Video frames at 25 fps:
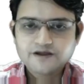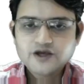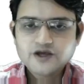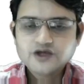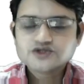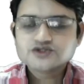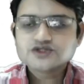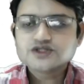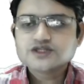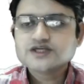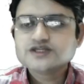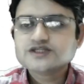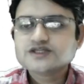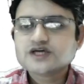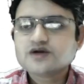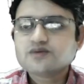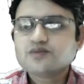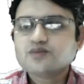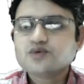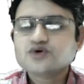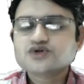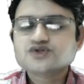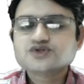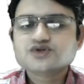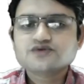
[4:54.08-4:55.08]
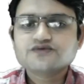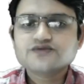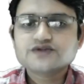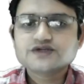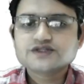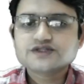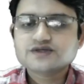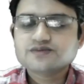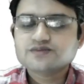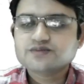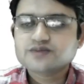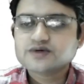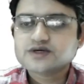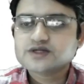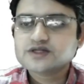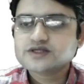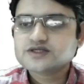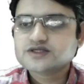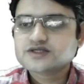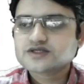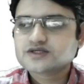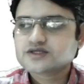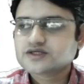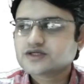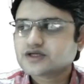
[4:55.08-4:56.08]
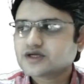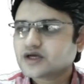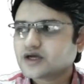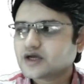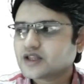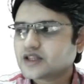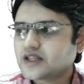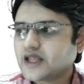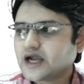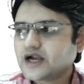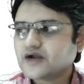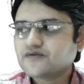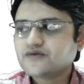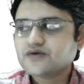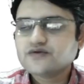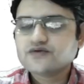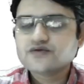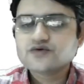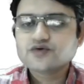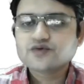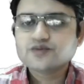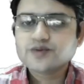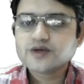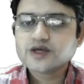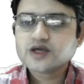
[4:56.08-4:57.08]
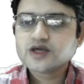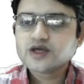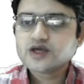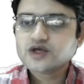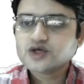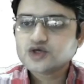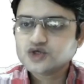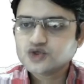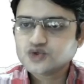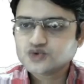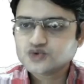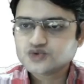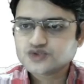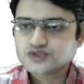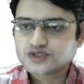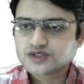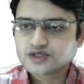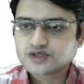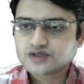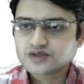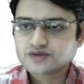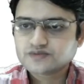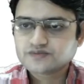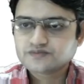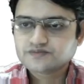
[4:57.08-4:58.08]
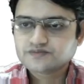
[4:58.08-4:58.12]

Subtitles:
So these are most of the symbols that we would be using.